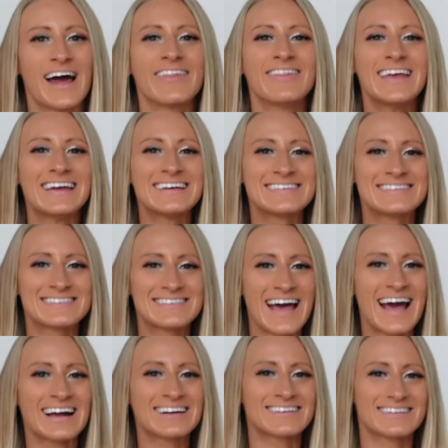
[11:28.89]
on the
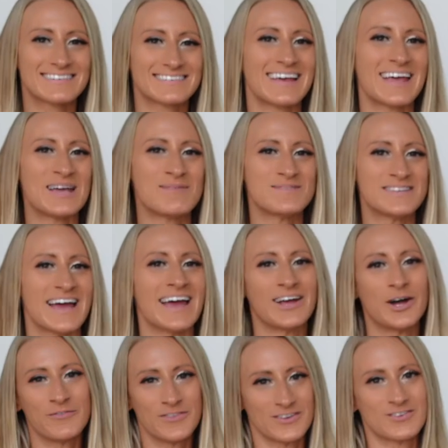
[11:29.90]
exact same
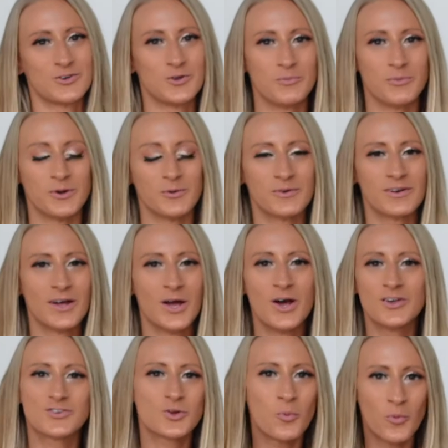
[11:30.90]
day of this new moon.
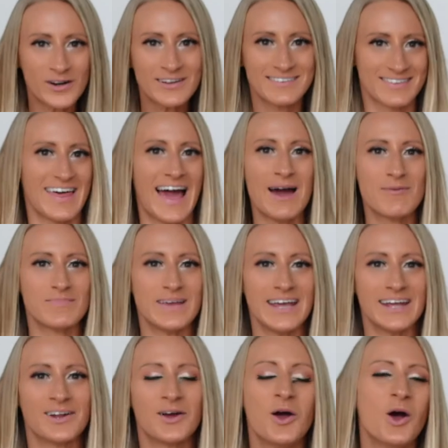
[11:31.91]
So what does that
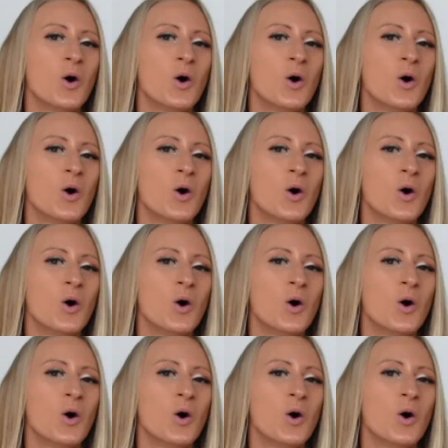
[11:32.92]
mean?